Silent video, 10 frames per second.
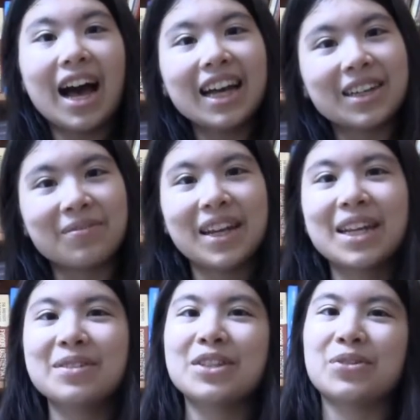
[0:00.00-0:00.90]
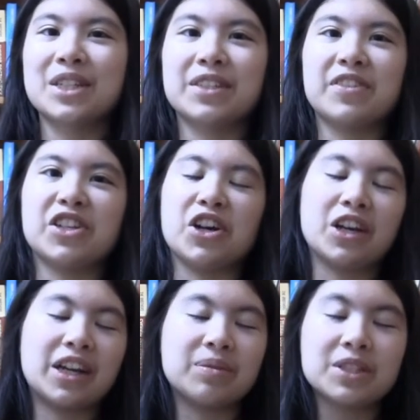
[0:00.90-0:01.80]
Hi, my name is Adora
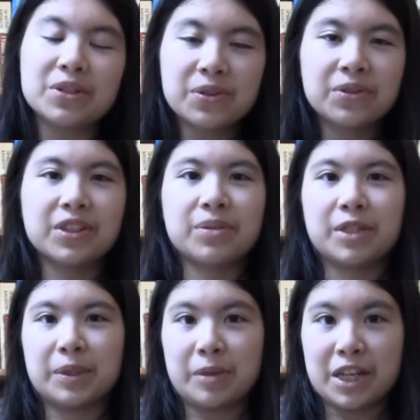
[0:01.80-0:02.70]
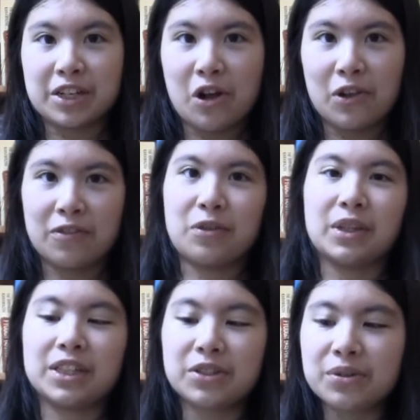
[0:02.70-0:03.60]
Svitak, and I'm so thrilled to be speaking to all of you at
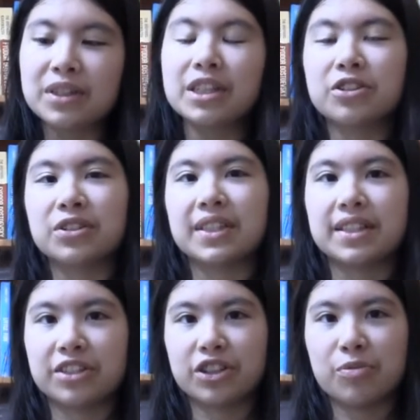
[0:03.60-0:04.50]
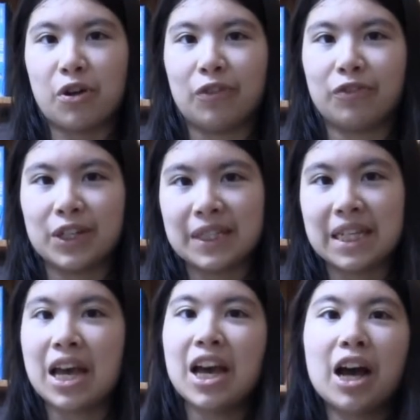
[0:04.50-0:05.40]
the Student Digital Citizenship Conference.
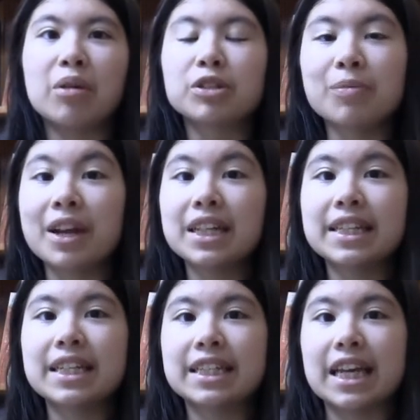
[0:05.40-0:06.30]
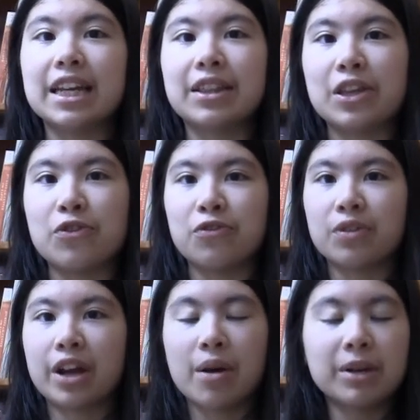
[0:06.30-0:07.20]
I'm tremendously excited that you've
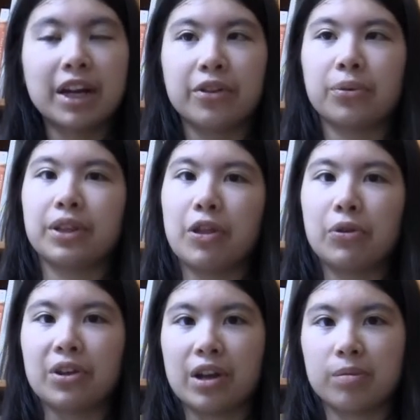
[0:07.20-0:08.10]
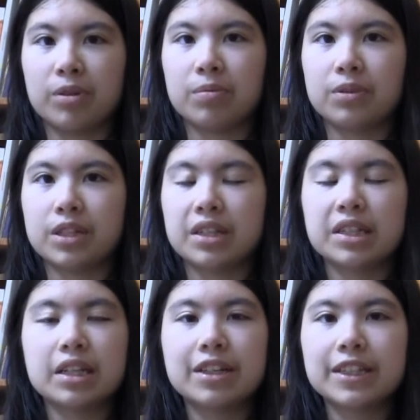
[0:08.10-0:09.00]
come together with other young people to
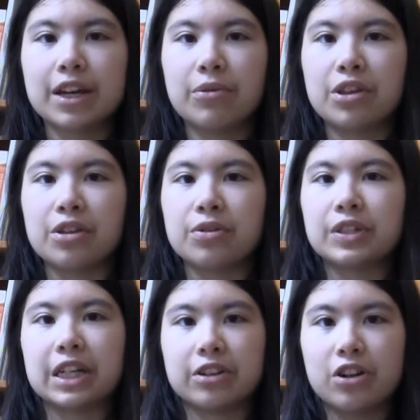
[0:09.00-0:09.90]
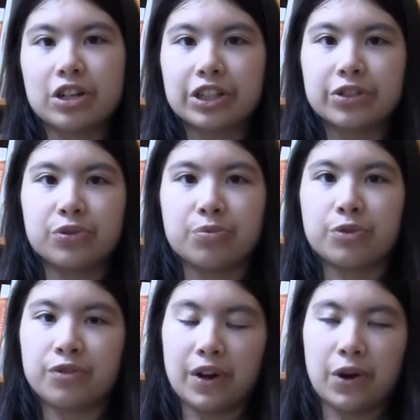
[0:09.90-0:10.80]
discuss how we can use technology to
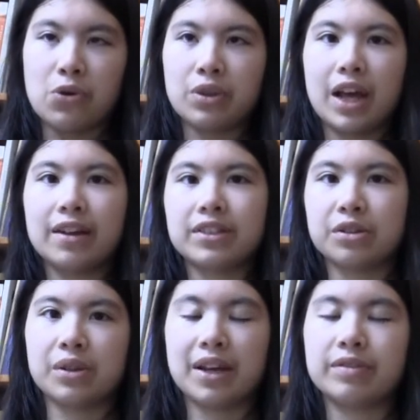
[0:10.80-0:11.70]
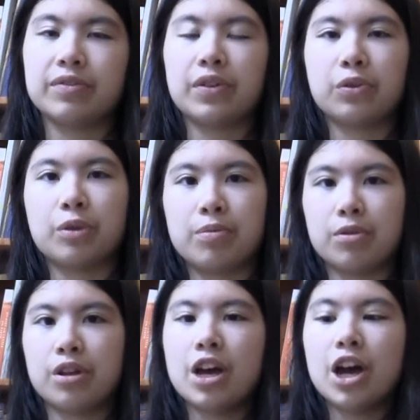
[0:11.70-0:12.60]
improve our own lives and the lives of other
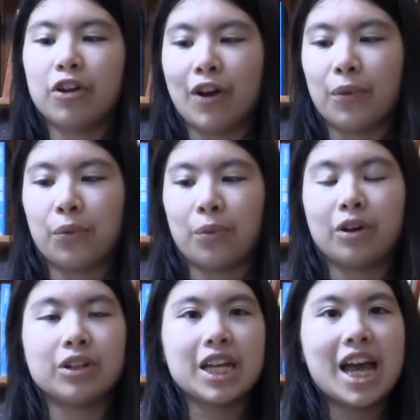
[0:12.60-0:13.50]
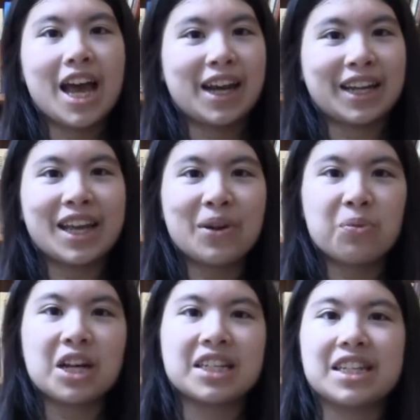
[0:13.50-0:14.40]
people around the world. And I can't
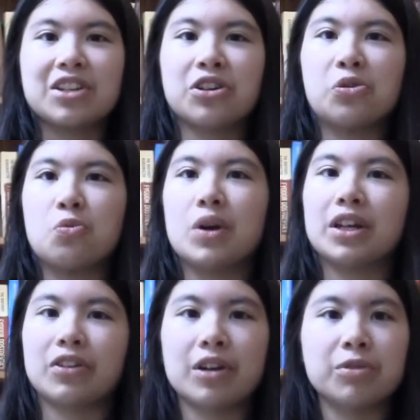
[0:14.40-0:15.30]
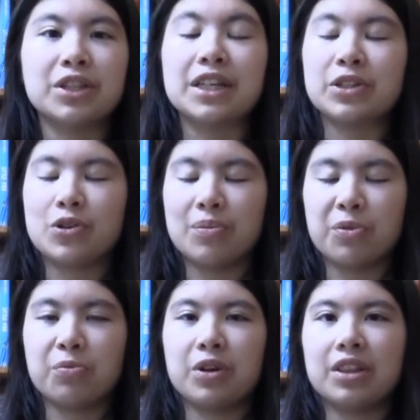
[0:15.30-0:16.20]
wait to hear what incredible things you come
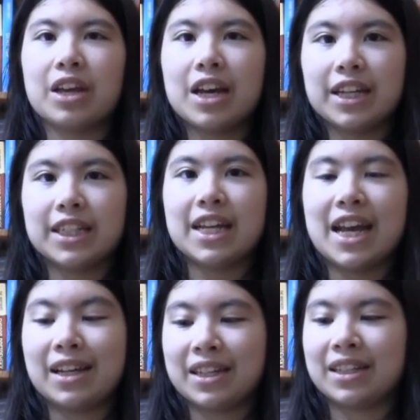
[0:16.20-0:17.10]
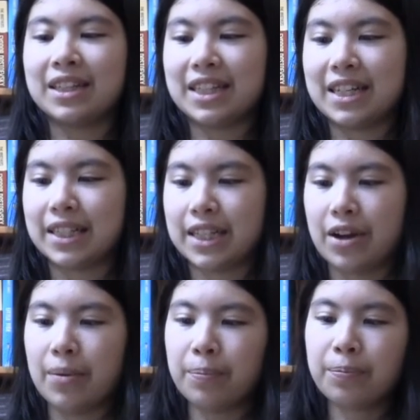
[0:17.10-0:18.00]
up with today and in the days to
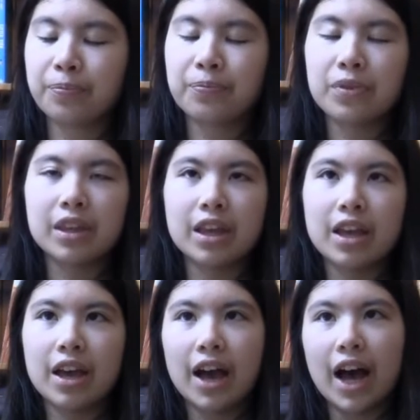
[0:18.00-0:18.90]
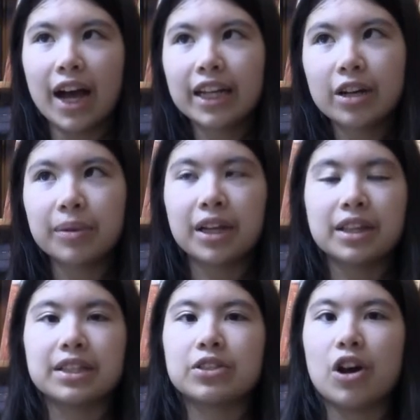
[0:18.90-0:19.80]
come. I come at
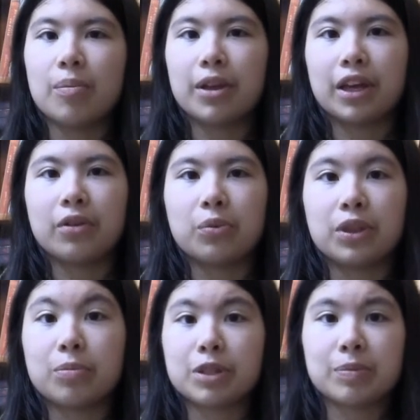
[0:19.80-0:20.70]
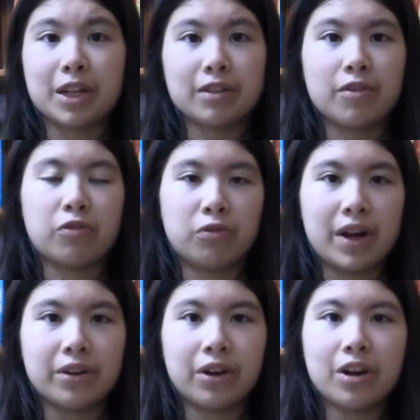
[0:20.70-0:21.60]
this topic with the perspective of a
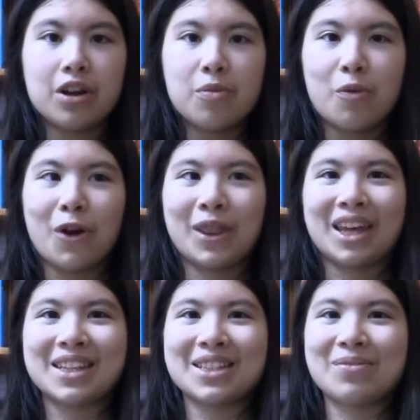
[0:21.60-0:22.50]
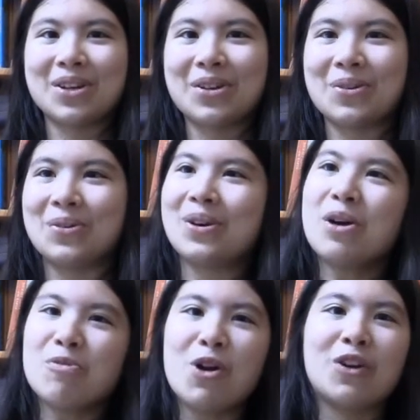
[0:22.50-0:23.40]
writer, more than someone who
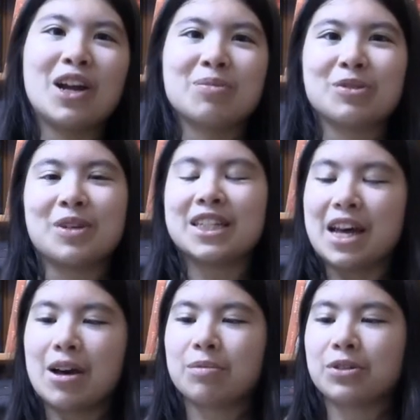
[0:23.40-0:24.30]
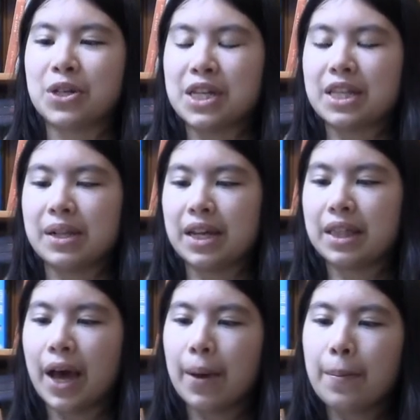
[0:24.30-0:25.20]
programs or makes apps or anything like
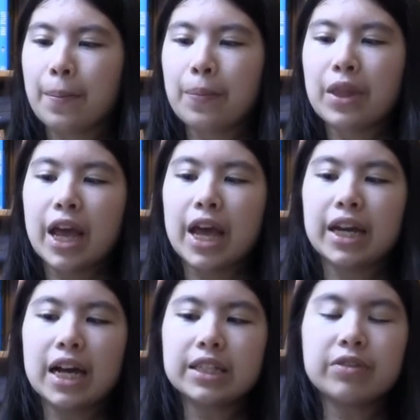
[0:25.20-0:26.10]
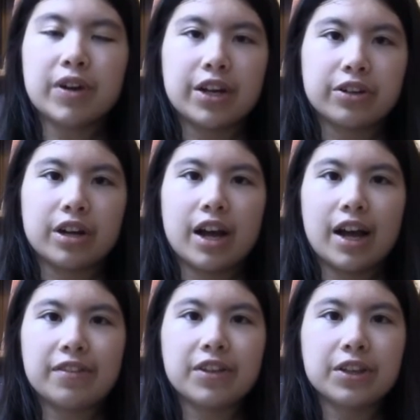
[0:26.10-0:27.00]
that. And as a writer,
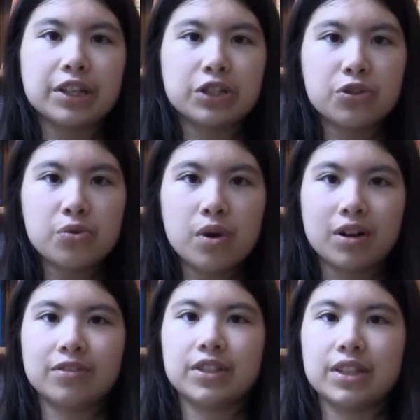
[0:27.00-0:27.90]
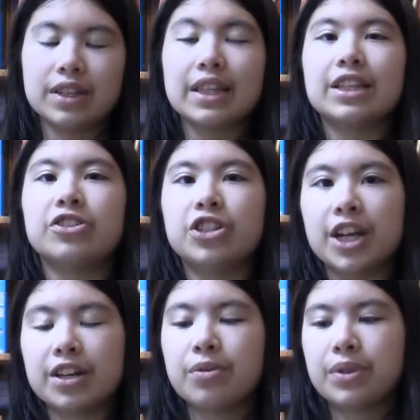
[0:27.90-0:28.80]
I feel that too often the
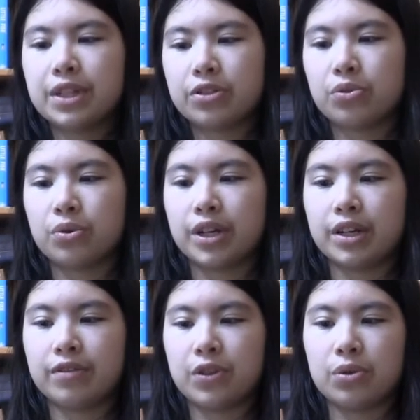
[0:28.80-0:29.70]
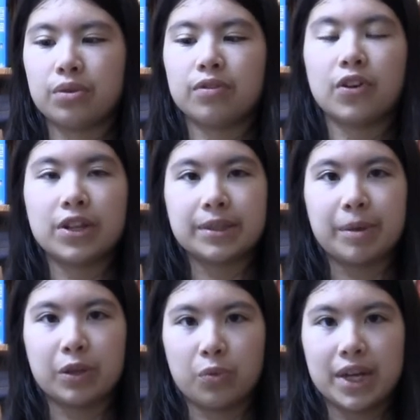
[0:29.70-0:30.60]
genuine story of youth falls
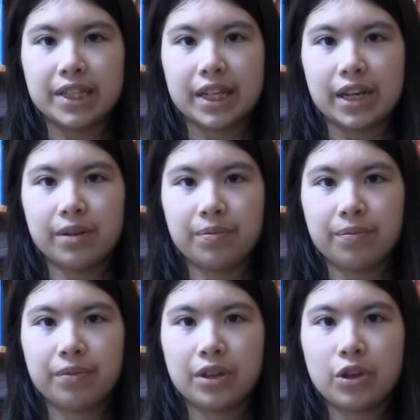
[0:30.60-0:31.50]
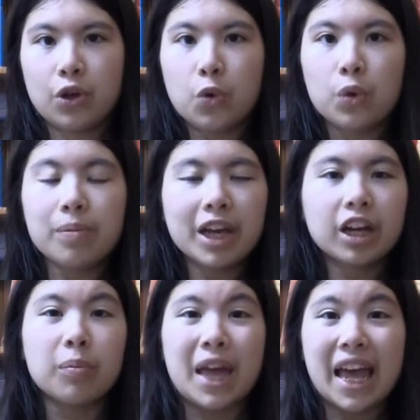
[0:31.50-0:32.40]
by the wayside. We make
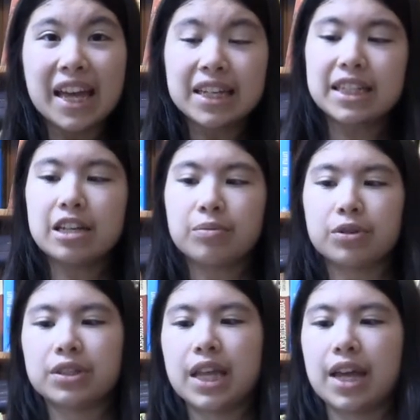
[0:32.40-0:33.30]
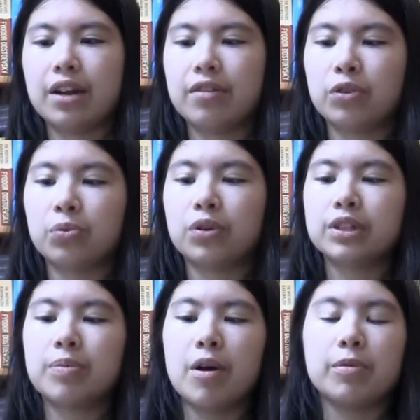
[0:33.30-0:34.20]
up 18% of the
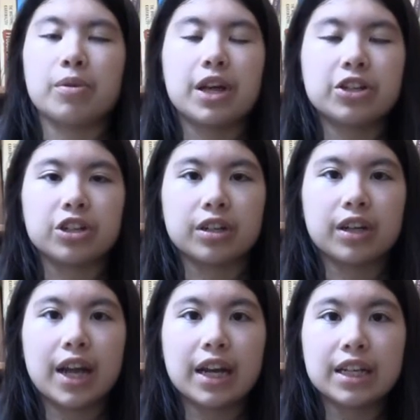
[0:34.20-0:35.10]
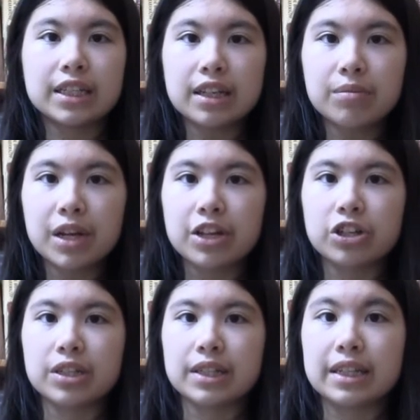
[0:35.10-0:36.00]
world's population, and in some
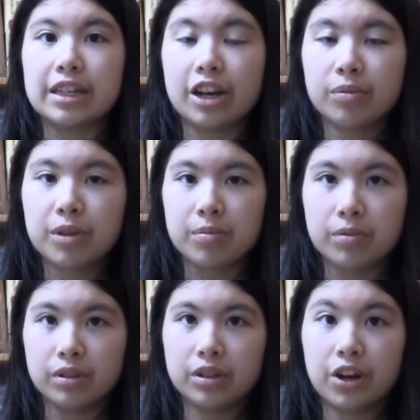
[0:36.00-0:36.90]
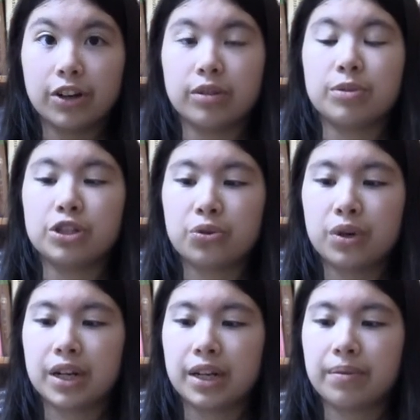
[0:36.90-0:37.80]
nations, young people are the
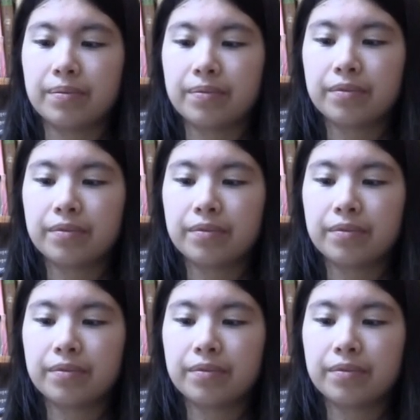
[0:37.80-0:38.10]
majority.